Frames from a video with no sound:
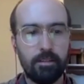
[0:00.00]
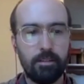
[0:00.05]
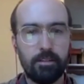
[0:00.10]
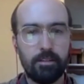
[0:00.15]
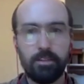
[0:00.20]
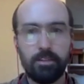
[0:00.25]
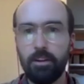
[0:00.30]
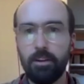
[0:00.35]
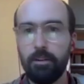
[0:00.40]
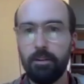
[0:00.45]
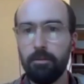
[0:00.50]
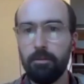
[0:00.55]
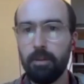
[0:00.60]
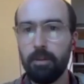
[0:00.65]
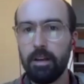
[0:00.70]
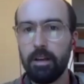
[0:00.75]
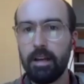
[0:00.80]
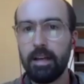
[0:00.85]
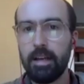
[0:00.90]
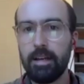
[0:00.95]

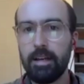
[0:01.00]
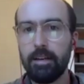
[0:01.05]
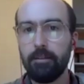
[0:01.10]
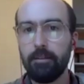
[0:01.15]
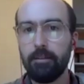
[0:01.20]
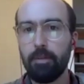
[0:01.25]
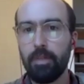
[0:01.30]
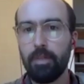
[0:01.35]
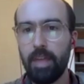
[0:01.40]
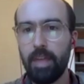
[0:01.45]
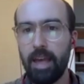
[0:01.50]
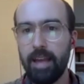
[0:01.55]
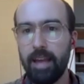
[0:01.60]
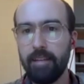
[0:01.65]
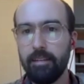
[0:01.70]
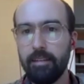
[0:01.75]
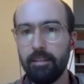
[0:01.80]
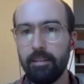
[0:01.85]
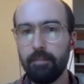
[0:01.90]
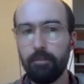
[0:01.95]
So with
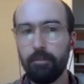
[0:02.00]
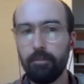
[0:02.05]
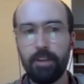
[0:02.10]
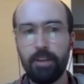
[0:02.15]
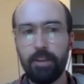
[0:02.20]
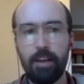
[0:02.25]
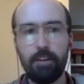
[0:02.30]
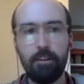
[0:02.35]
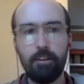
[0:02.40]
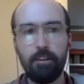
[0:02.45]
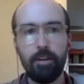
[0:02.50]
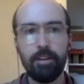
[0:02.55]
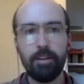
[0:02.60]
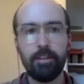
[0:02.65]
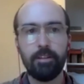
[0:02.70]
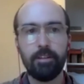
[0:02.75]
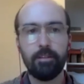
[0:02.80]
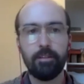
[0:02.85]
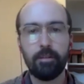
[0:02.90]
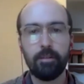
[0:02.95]
that, we're now
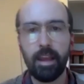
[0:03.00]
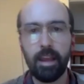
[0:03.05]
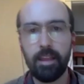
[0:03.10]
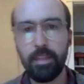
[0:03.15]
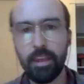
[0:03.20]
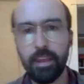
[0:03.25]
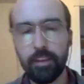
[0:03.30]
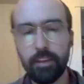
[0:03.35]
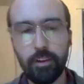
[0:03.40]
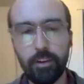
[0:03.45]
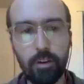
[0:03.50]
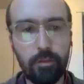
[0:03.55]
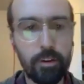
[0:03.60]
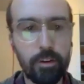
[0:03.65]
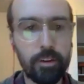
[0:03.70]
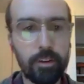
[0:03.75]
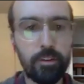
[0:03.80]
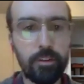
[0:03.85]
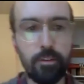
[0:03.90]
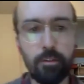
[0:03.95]
going to hand things
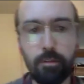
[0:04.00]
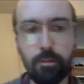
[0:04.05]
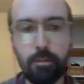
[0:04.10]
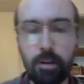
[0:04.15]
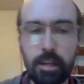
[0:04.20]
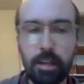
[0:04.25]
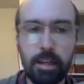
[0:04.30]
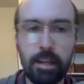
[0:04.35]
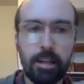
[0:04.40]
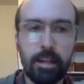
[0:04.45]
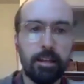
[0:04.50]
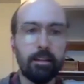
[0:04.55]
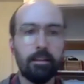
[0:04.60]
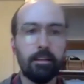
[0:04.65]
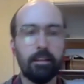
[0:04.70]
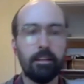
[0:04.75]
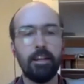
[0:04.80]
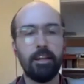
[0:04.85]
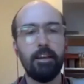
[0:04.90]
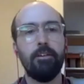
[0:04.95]
over to
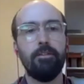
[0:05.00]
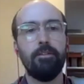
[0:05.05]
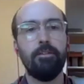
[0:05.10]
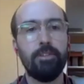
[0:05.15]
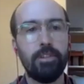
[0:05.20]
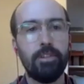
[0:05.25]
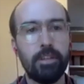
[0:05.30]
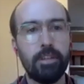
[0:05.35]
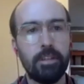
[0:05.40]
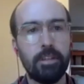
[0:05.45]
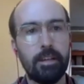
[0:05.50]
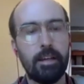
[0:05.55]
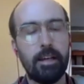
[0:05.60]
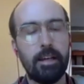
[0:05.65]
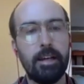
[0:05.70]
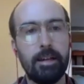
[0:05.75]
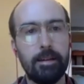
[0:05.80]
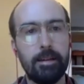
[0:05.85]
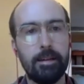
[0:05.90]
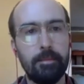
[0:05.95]
Leo's
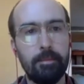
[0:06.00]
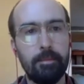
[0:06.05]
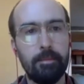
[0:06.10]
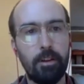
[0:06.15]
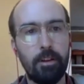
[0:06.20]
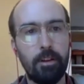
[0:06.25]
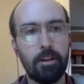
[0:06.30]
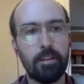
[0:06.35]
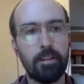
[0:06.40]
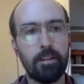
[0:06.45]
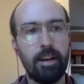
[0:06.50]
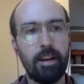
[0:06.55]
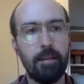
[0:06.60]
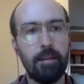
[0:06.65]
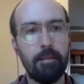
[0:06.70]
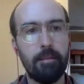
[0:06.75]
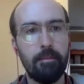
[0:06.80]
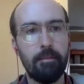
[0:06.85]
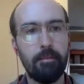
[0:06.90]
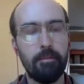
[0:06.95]

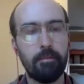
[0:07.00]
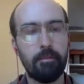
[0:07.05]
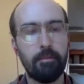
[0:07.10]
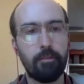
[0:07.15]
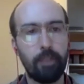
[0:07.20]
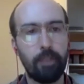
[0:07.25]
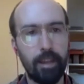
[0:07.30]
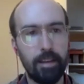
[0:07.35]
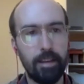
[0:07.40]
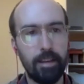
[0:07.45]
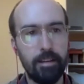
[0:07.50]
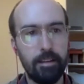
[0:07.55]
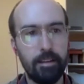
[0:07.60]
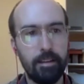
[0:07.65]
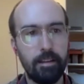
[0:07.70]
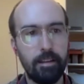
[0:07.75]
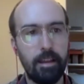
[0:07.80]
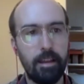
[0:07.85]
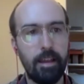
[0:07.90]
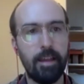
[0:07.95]
longtime friend
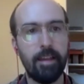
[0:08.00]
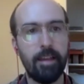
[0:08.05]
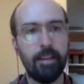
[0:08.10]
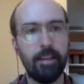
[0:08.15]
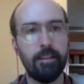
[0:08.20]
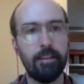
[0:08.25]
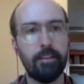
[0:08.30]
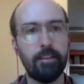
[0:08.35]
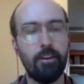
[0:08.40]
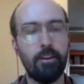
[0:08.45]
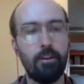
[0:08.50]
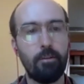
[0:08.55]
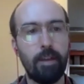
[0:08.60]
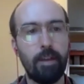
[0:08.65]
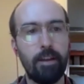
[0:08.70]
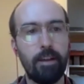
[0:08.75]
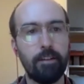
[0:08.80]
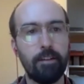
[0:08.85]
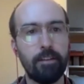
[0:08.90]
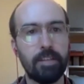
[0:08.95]
and
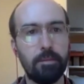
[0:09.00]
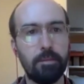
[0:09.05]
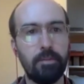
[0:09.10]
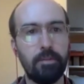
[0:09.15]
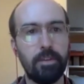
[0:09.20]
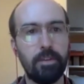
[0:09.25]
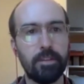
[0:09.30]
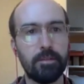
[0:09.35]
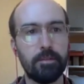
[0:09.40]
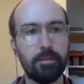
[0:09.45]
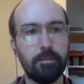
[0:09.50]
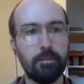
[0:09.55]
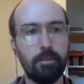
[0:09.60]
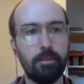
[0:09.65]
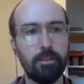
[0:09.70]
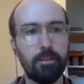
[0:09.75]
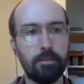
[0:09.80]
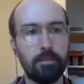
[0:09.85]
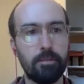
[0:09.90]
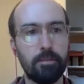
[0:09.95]
co-writer in some of his
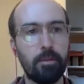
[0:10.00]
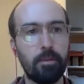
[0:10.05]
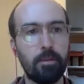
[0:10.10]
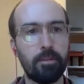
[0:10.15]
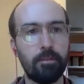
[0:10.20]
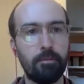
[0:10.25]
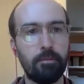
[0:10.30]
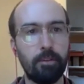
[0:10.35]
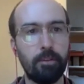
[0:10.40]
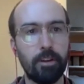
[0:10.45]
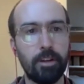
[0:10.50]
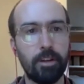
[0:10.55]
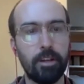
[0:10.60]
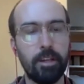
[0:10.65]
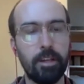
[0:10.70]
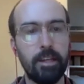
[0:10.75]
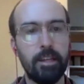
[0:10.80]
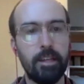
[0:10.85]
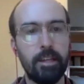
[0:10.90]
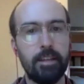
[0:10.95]
most important work,
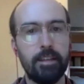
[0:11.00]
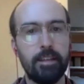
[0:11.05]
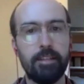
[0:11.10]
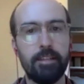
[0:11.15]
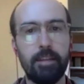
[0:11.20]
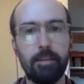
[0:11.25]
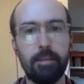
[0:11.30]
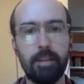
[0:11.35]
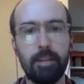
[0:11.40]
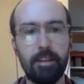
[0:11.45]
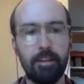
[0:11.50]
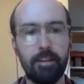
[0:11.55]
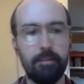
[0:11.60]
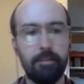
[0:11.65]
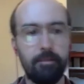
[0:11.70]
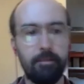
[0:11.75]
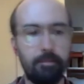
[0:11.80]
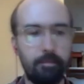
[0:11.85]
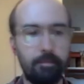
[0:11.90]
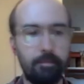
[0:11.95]
Sam Gindin.